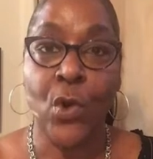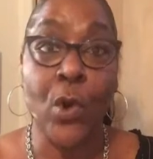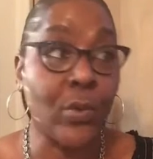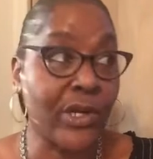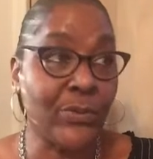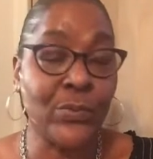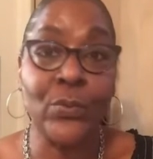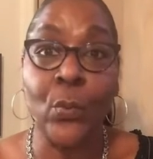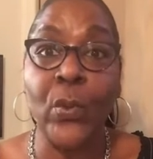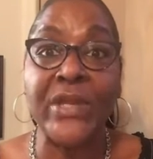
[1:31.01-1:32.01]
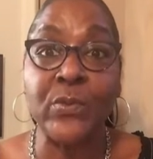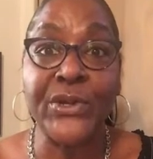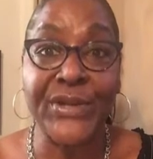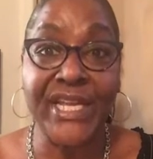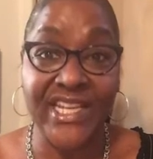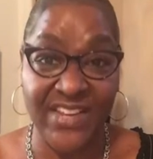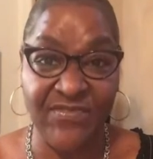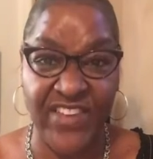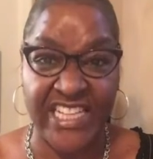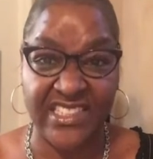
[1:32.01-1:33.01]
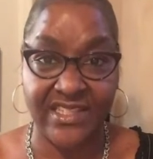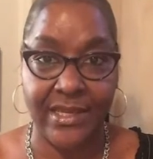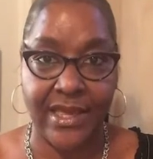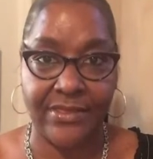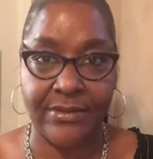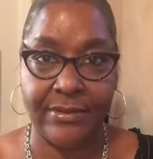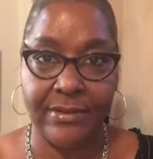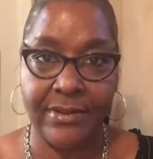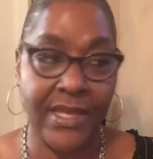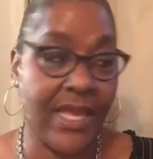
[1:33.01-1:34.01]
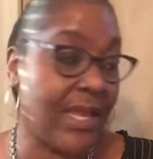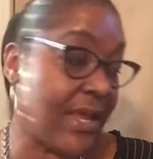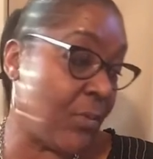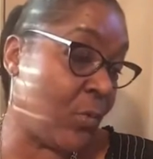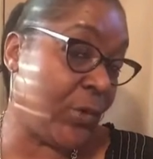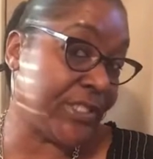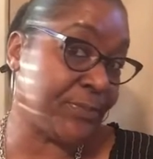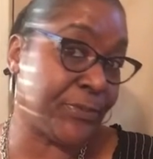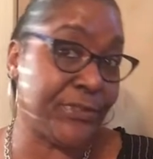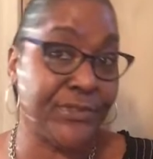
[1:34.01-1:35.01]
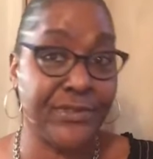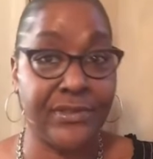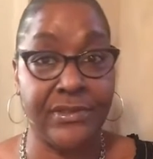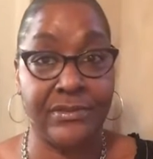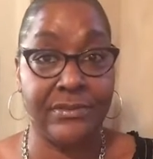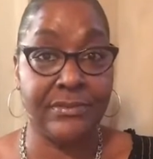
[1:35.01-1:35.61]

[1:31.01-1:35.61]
or when we're in an event together and I'm whispering to you.